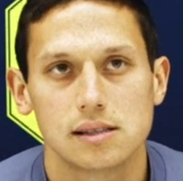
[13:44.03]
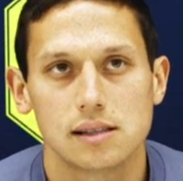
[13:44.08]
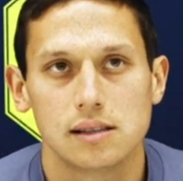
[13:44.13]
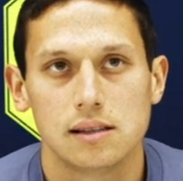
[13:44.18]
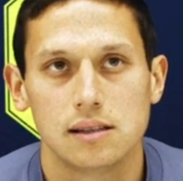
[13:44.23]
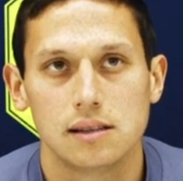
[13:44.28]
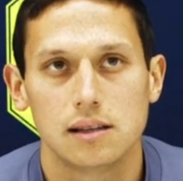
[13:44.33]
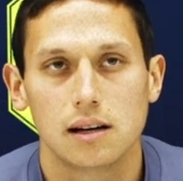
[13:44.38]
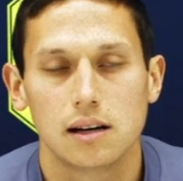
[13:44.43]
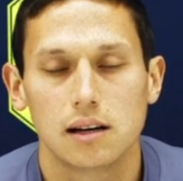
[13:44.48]

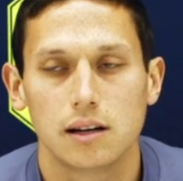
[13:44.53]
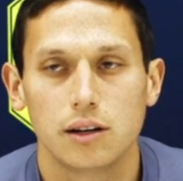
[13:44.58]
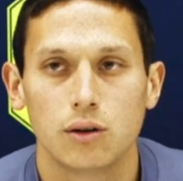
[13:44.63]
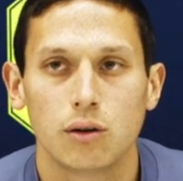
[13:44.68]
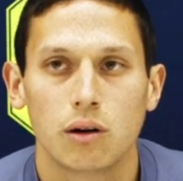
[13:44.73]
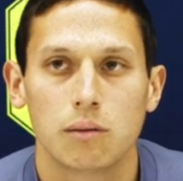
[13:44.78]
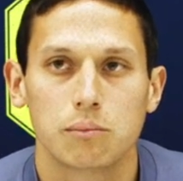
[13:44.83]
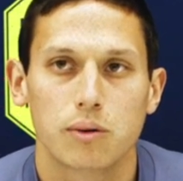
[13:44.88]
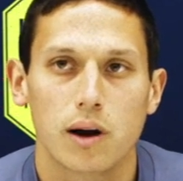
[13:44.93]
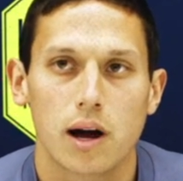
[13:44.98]
And, you
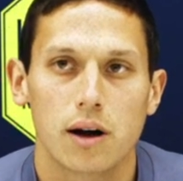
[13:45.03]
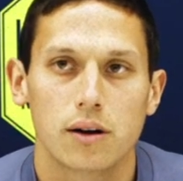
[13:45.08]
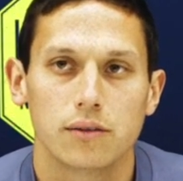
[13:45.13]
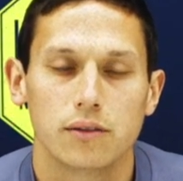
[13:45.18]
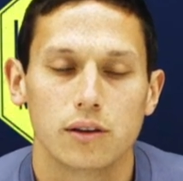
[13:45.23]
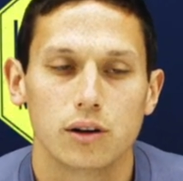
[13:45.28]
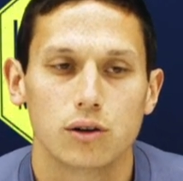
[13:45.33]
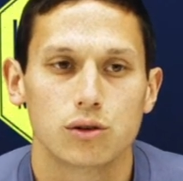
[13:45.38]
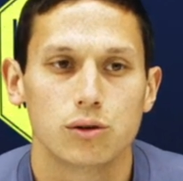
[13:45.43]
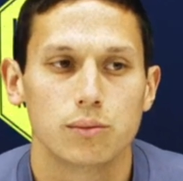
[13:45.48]
know, I'm proud
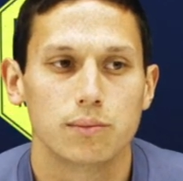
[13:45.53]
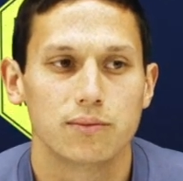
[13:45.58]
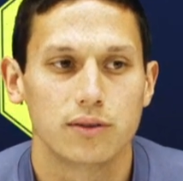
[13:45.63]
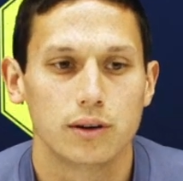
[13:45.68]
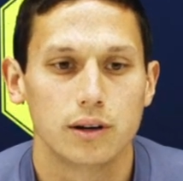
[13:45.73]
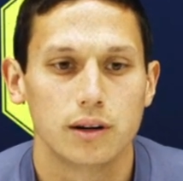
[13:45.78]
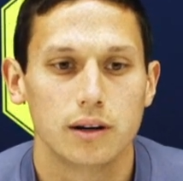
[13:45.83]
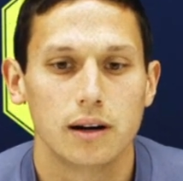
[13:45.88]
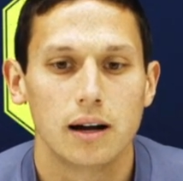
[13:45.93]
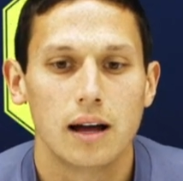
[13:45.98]
of the group
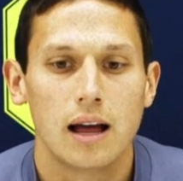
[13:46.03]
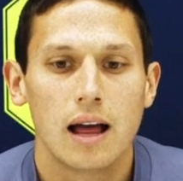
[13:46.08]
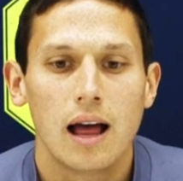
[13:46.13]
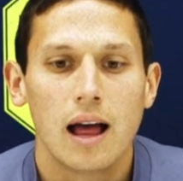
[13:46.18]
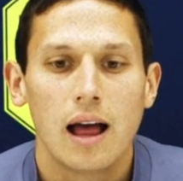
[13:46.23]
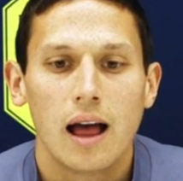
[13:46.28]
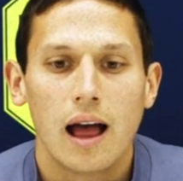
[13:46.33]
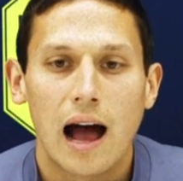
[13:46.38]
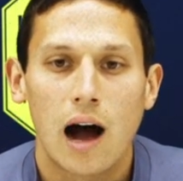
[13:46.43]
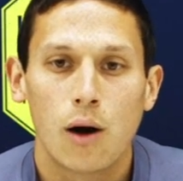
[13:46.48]
for
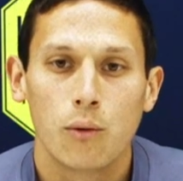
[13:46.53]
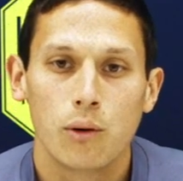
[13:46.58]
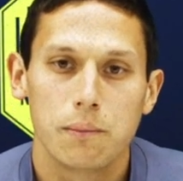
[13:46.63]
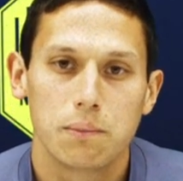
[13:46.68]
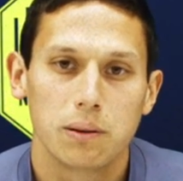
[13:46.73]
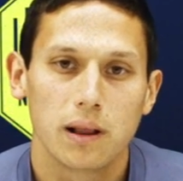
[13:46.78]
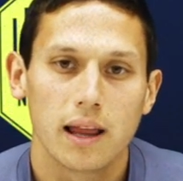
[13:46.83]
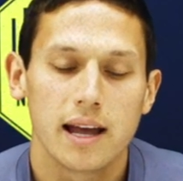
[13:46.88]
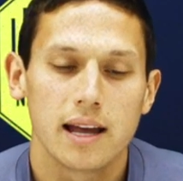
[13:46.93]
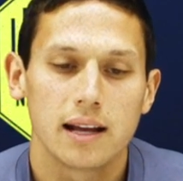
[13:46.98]
how we
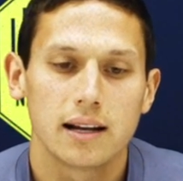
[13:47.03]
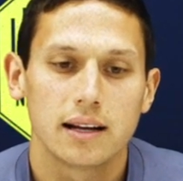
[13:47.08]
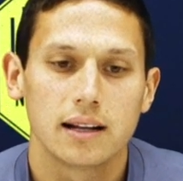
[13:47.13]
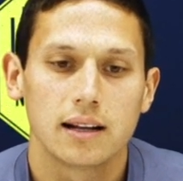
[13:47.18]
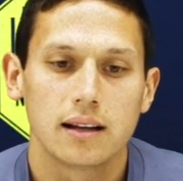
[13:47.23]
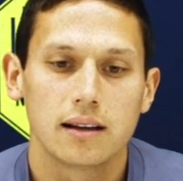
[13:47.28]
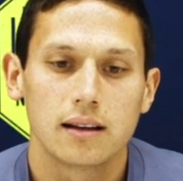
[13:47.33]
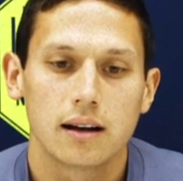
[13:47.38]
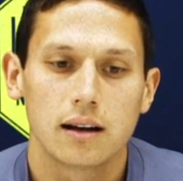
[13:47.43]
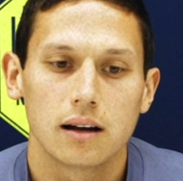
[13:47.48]
played,
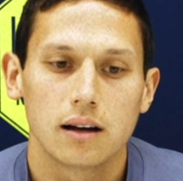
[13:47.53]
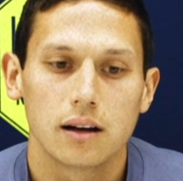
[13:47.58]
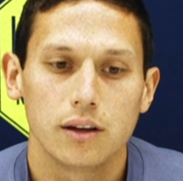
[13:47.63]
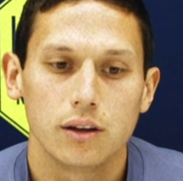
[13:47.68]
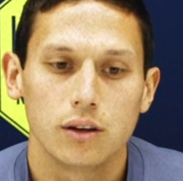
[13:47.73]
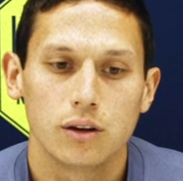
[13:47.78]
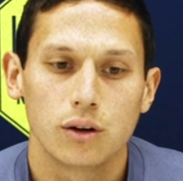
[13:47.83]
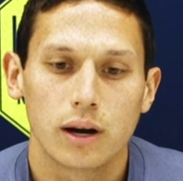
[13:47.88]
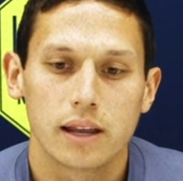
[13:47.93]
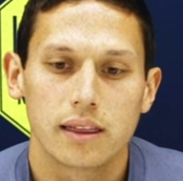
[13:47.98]
and
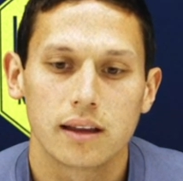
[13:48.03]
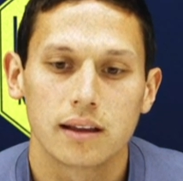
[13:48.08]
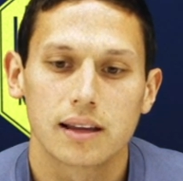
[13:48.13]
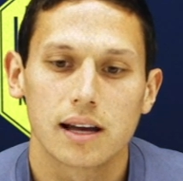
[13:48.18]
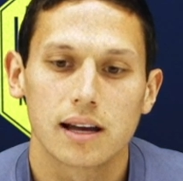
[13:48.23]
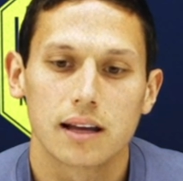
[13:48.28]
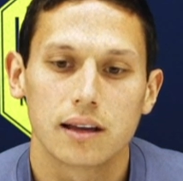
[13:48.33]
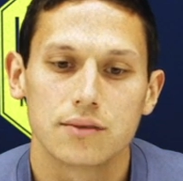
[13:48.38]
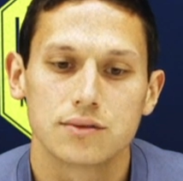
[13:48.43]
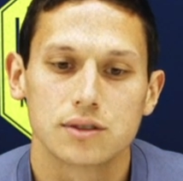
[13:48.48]
you know, I think
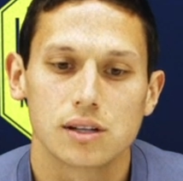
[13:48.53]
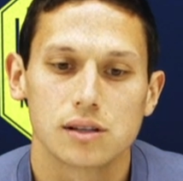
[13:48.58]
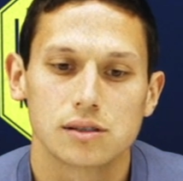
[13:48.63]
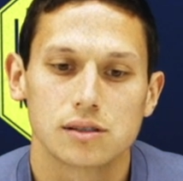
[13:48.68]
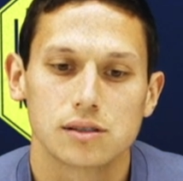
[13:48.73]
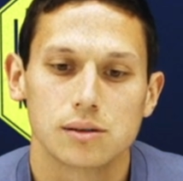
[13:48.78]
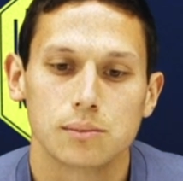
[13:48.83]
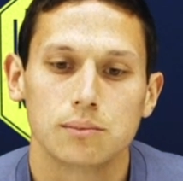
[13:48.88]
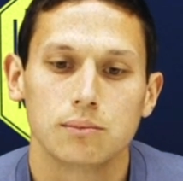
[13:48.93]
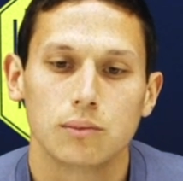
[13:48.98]
that gives us
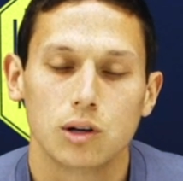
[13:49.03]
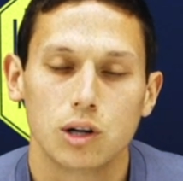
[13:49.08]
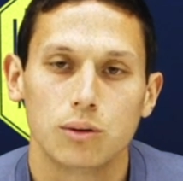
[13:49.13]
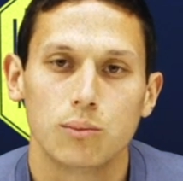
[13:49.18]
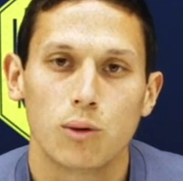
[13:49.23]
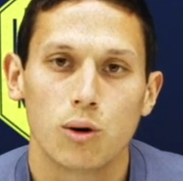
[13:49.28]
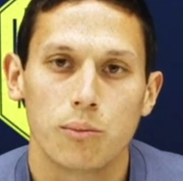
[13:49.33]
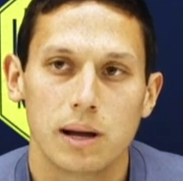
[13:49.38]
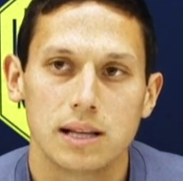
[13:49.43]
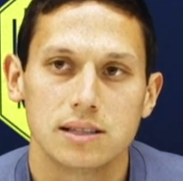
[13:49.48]
some good
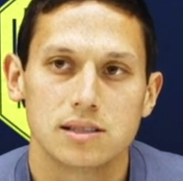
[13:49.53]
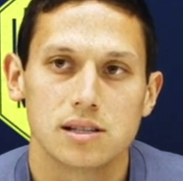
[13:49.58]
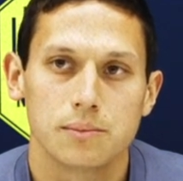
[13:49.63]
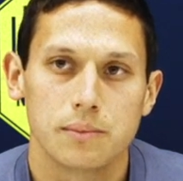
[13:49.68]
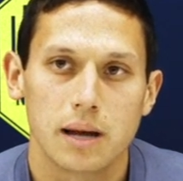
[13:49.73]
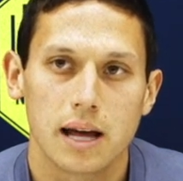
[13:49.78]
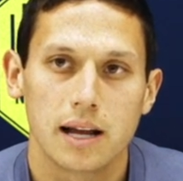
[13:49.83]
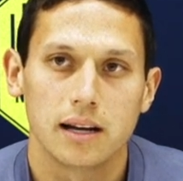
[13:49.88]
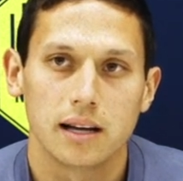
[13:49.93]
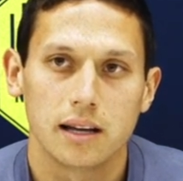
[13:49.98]

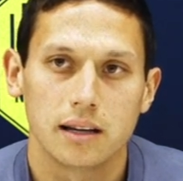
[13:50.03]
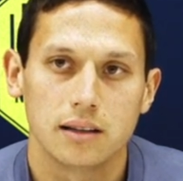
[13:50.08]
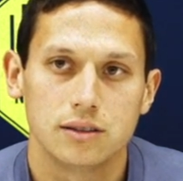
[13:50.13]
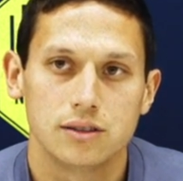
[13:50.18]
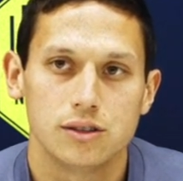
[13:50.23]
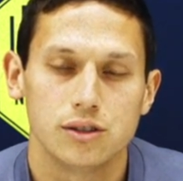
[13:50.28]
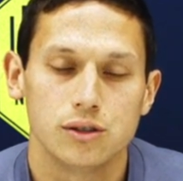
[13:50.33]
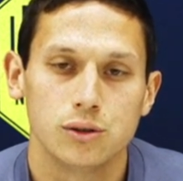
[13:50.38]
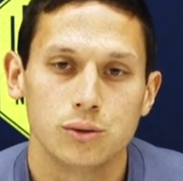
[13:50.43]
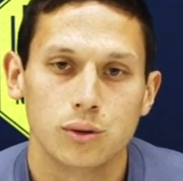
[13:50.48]
momentum heading
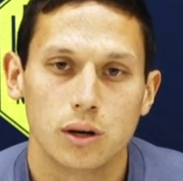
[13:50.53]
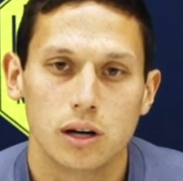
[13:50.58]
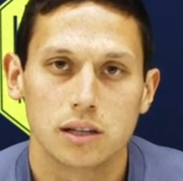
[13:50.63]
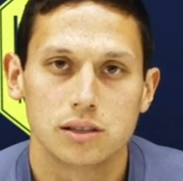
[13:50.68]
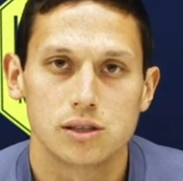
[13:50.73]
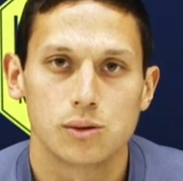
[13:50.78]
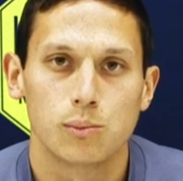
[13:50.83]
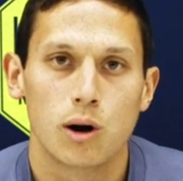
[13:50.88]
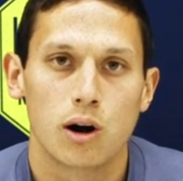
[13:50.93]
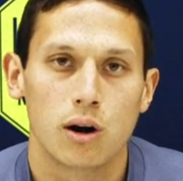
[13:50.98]
into
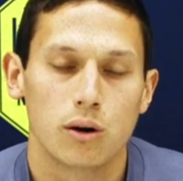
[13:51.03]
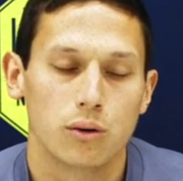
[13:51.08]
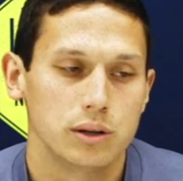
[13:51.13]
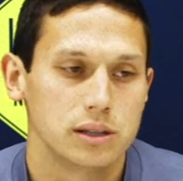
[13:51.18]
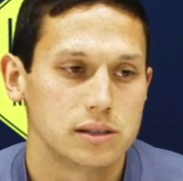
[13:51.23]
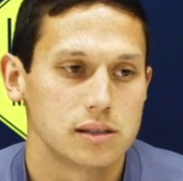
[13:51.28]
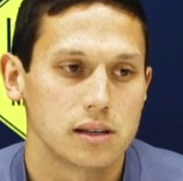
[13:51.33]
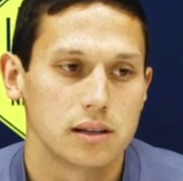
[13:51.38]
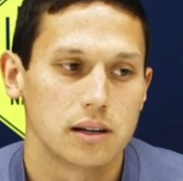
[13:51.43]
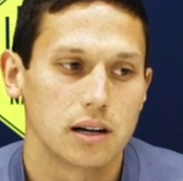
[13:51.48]
tomorrow.
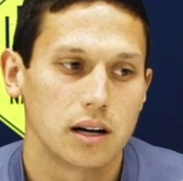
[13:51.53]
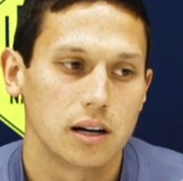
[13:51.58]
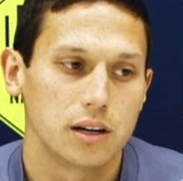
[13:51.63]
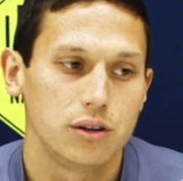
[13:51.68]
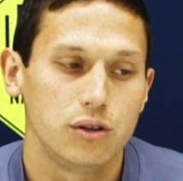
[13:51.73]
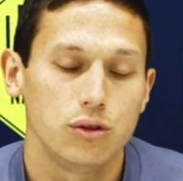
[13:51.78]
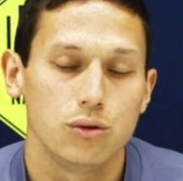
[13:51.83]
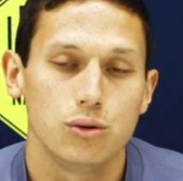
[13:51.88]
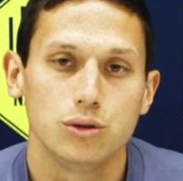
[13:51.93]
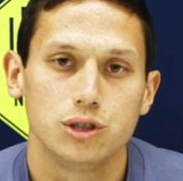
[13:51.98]
It's a
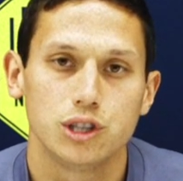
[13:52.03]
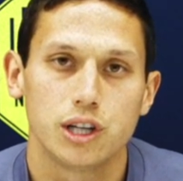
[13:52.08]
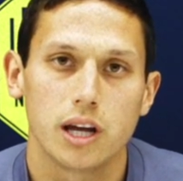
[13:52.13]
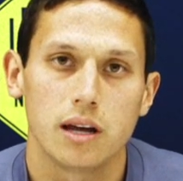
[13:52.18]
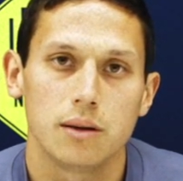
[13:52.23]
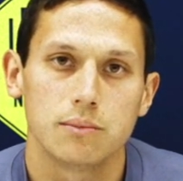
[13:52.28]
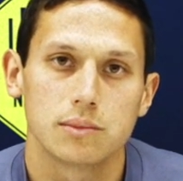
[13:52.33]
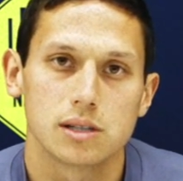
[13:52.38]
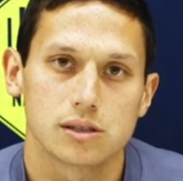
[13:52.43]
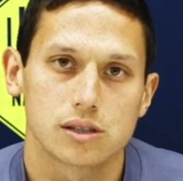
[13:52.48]
huge
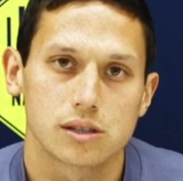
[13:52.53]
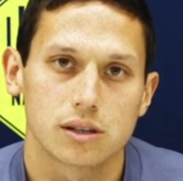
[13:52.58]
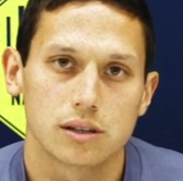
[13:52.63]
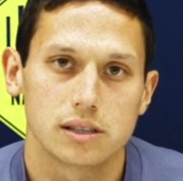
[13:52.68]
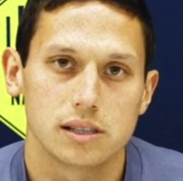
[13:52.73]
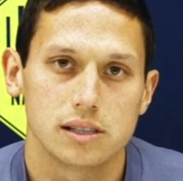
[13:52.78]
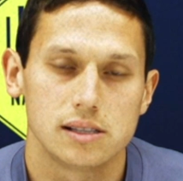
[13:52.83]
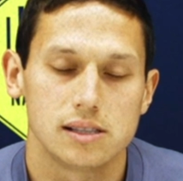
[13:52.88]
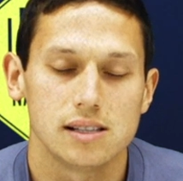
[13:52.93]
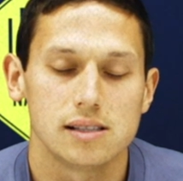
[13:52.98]
game to
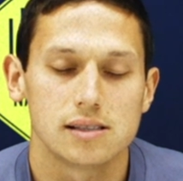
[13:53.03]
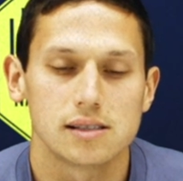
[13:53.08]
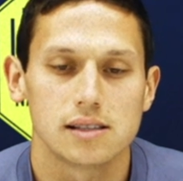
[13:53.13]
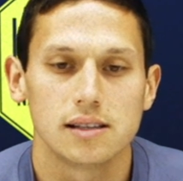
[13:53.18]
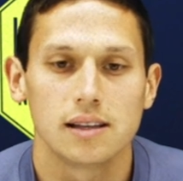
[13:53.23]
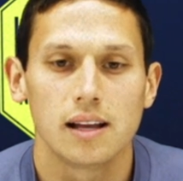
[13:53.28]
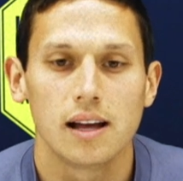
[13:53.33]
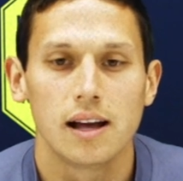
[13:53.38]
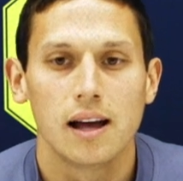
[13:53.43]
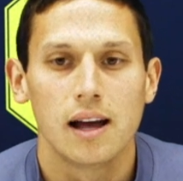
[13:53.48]
start the
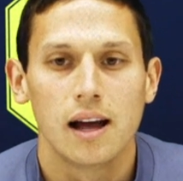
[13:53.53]
season.